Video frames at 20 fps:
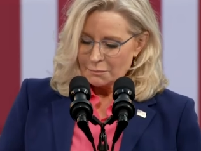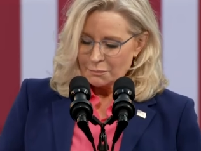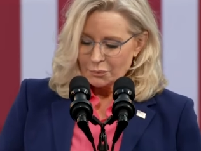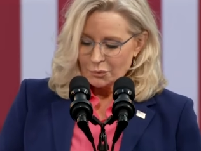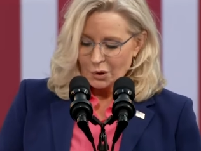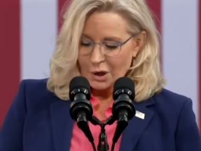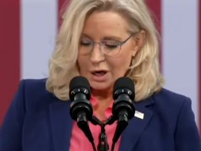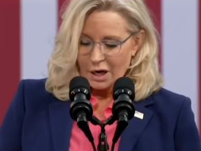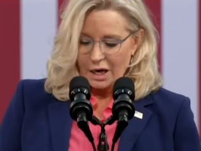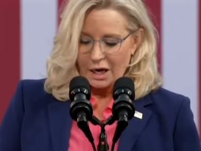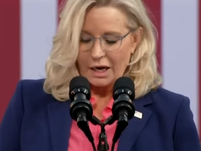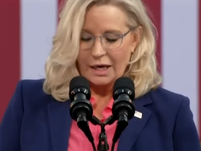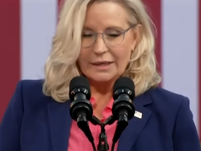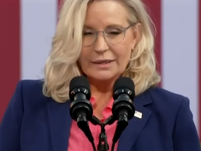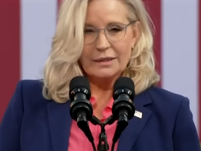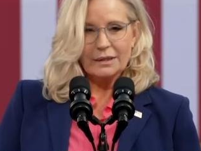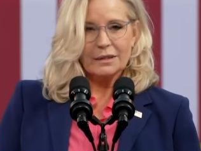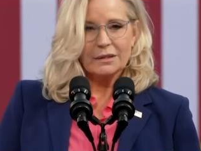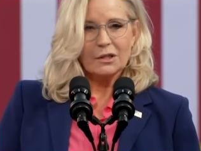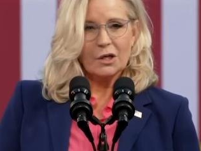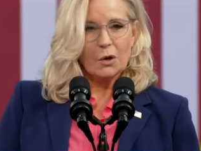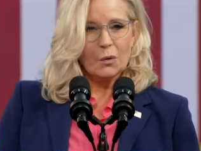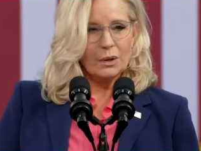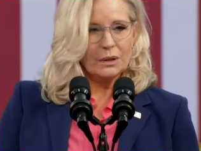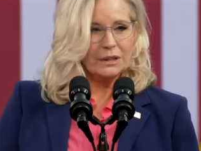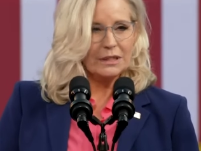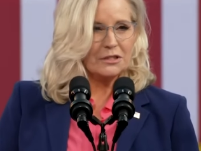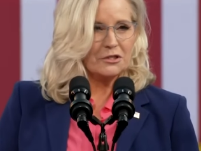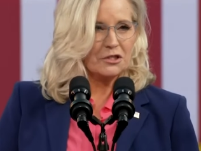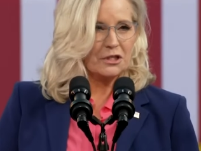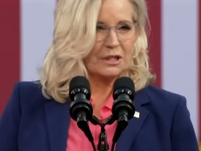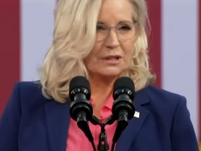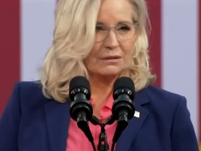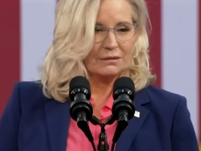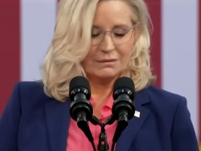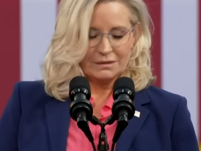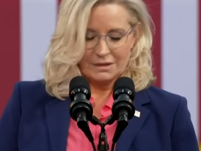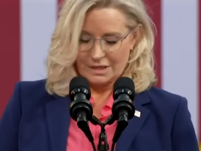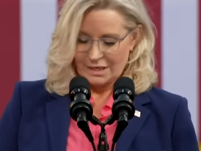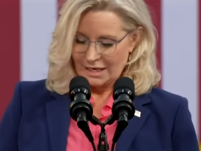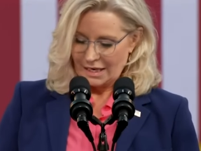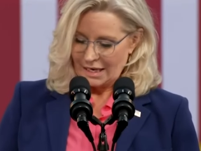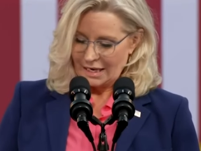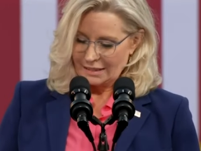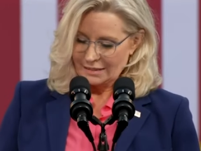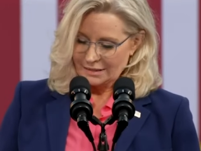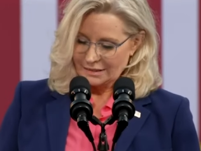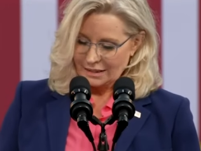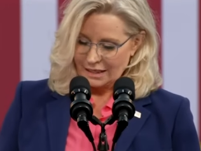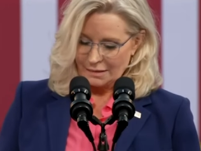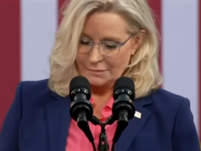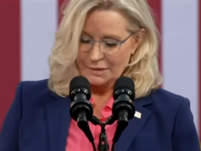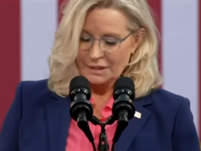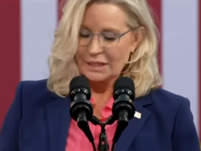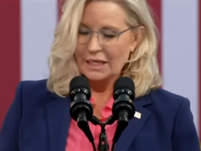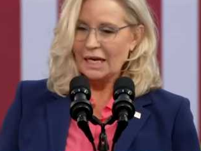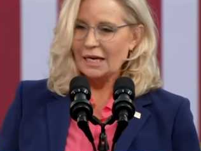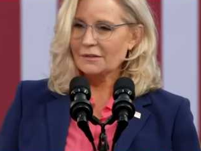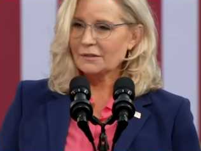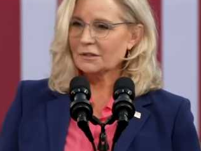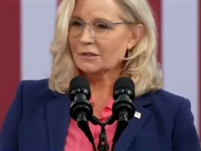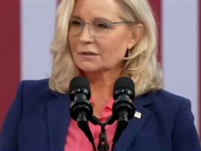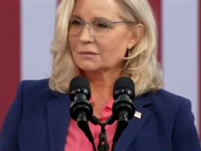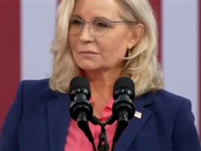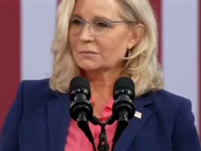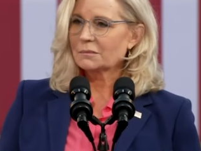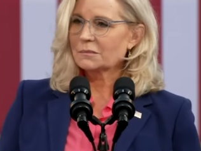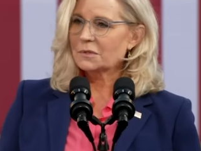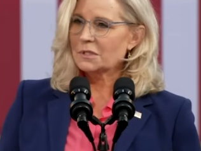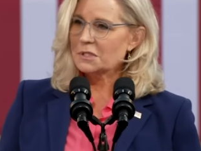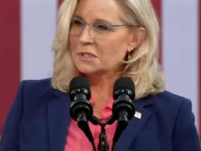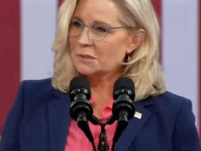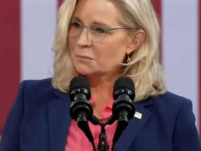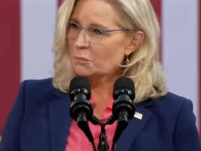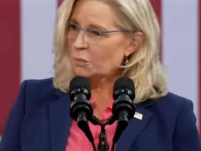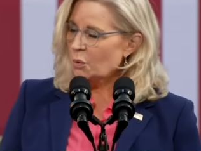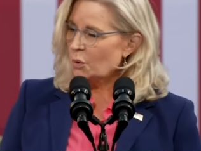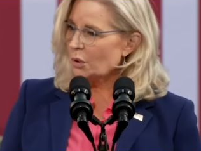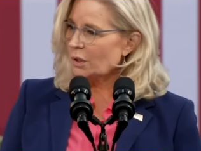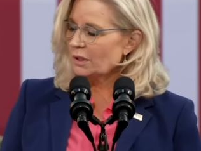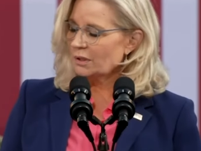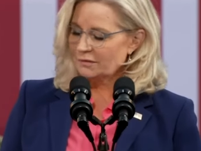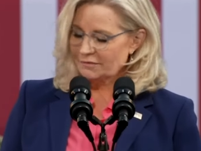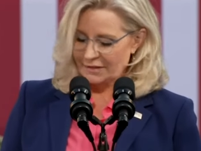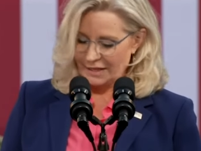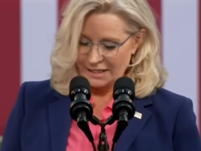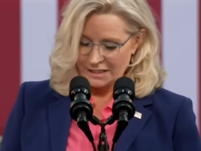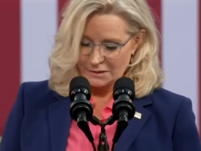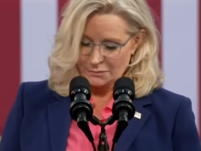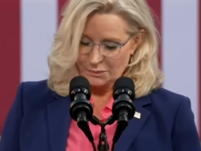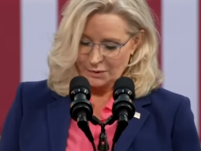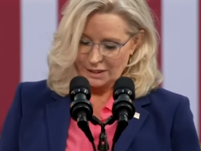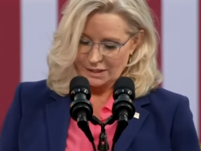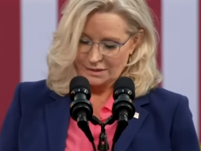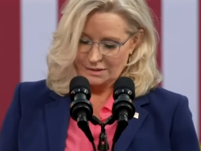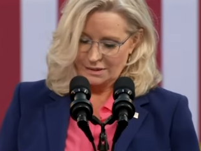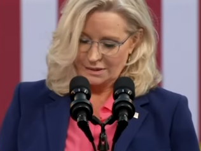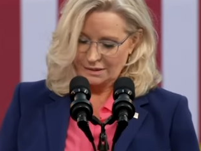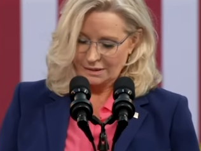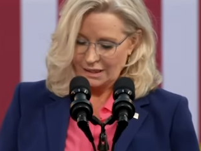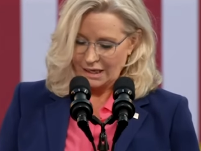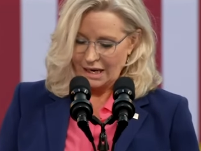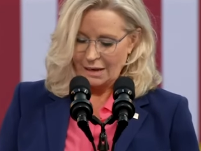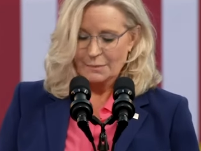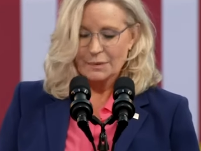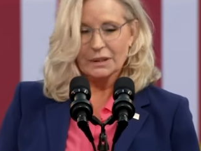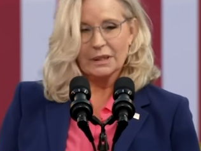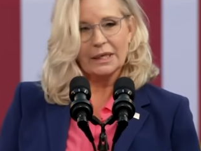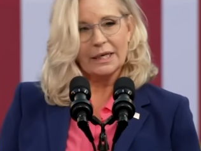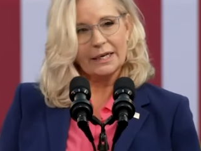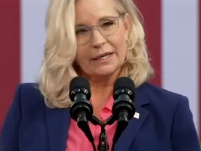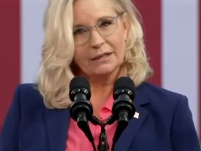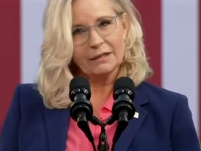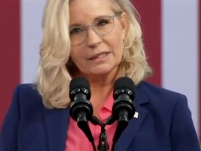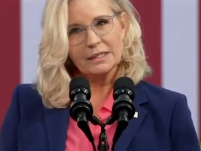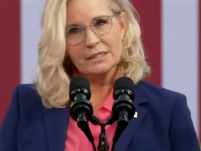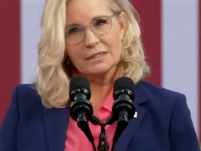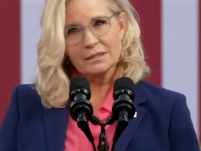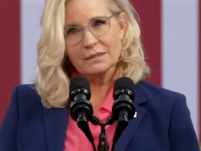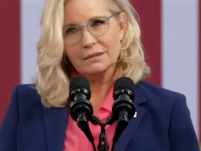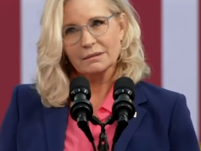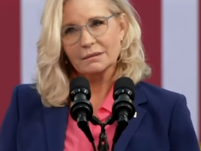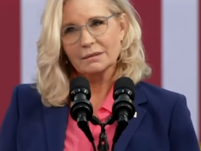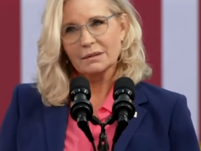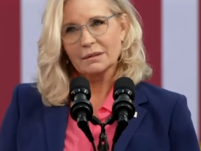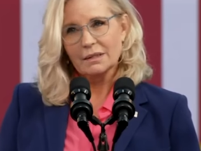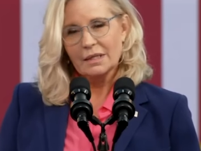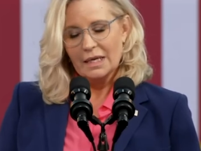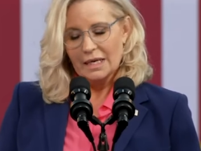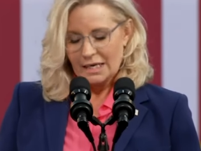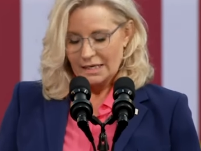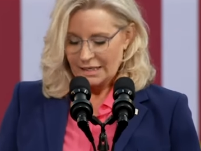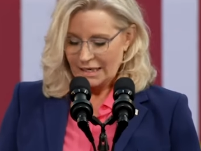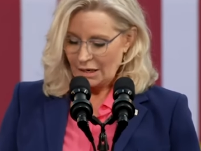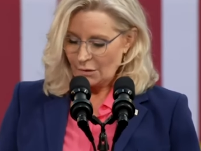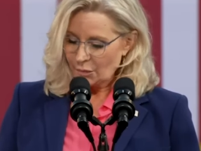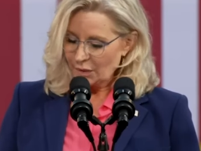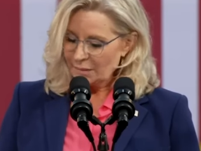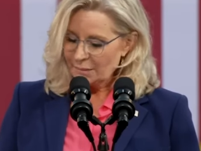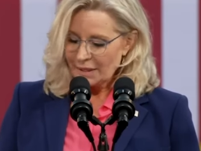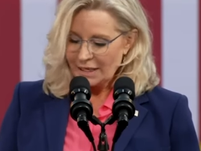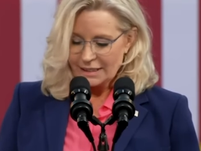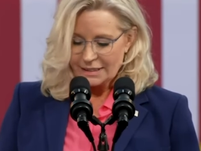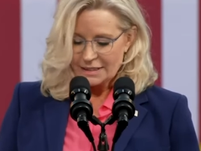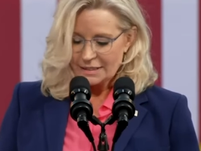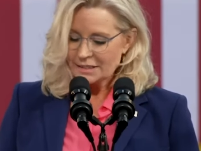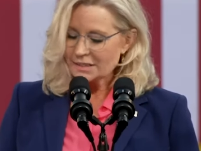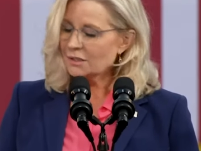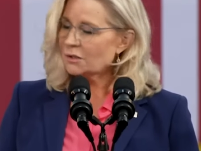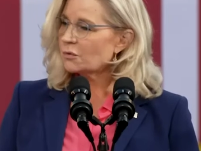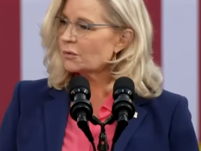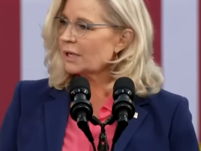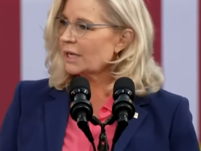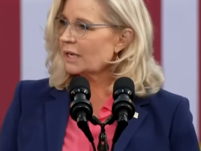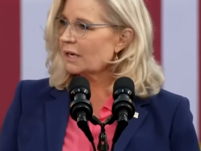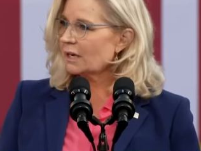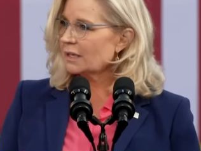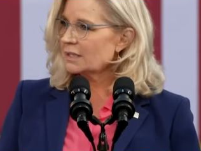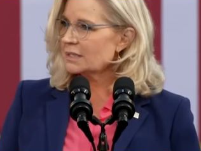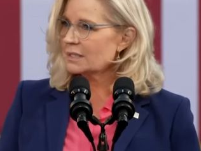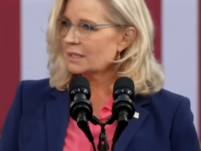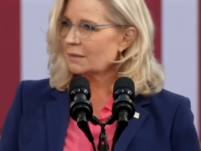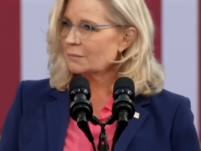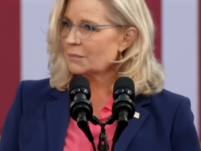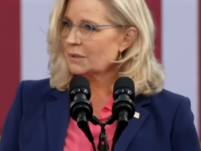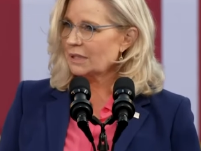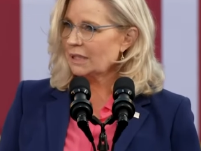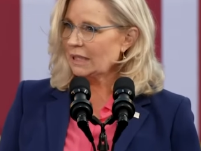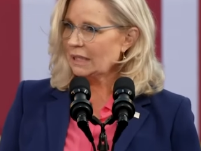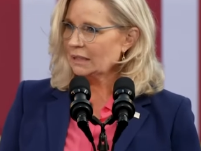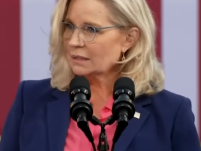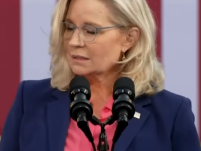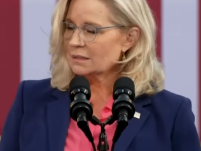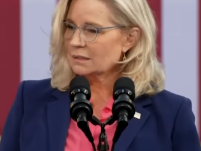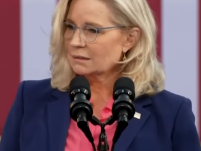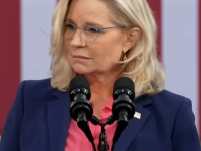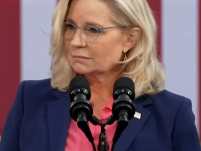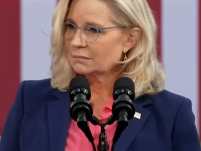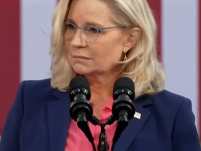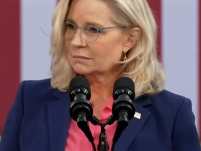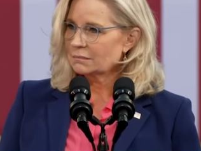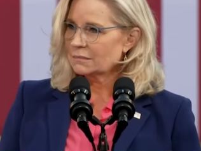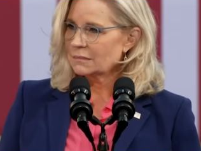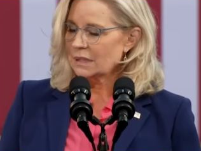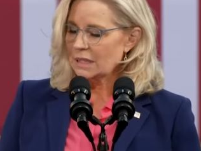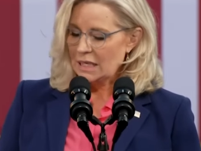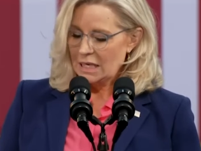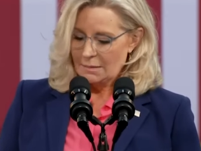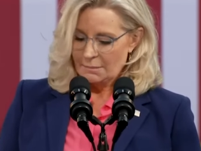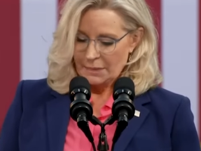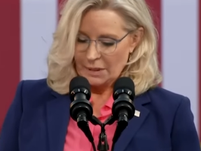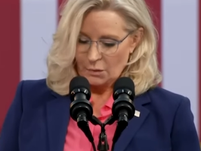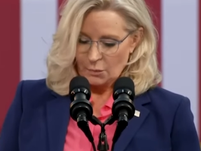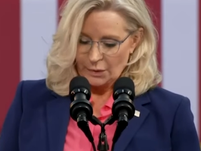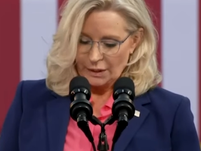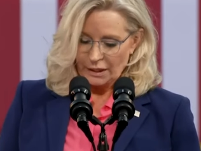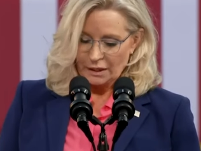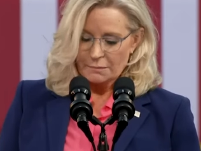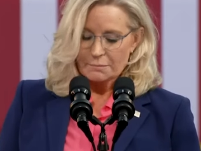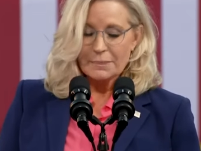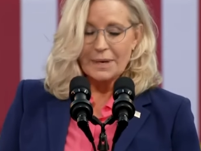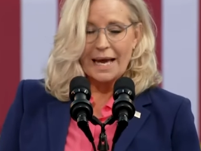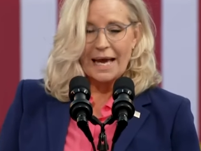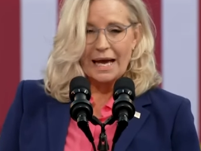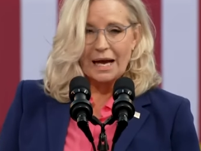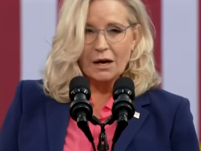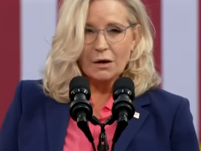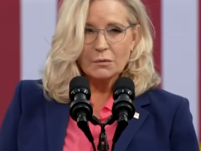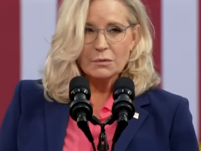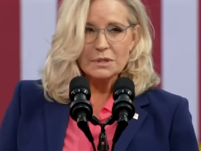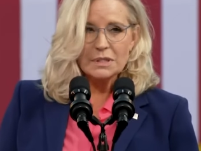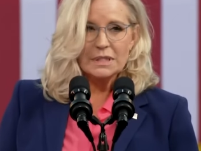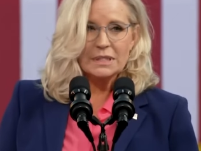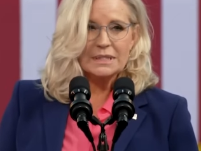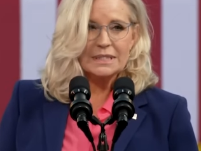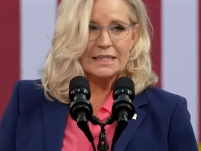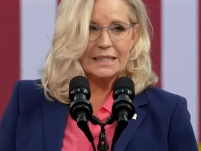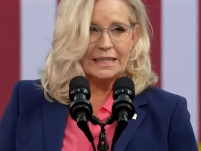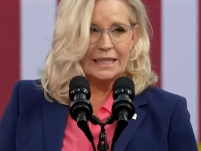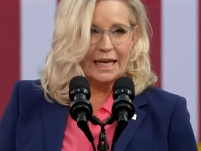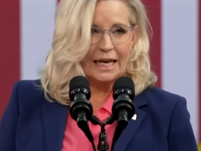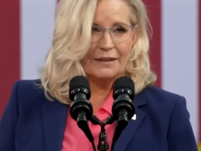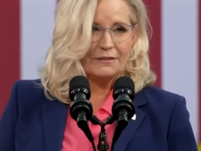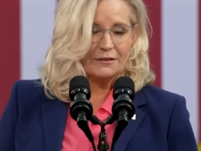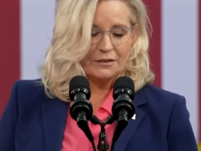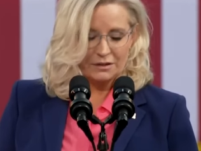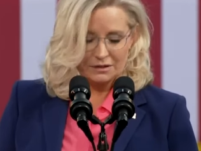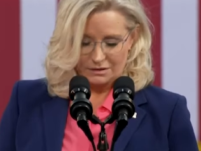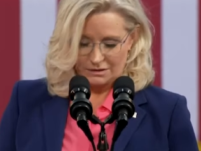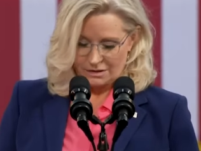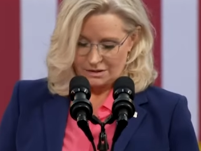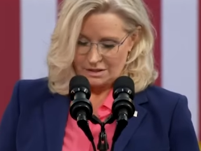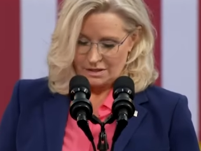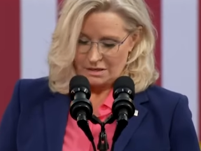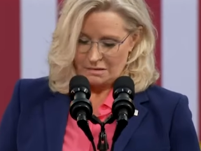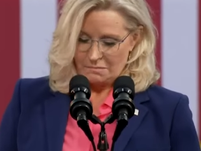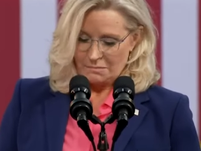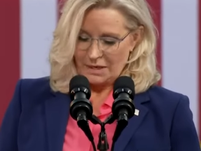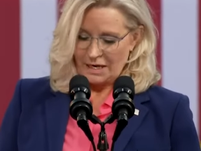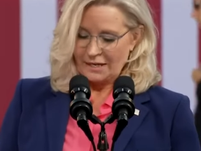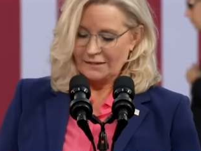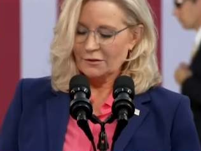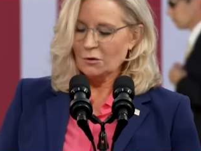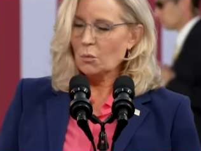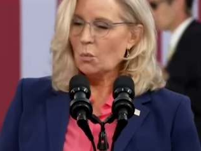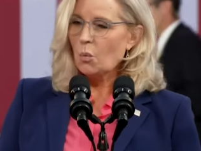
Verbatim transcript: broad coalition has come together to support Vice President Kamala Harris. Now, we may disagree on some things, but we are bound together by the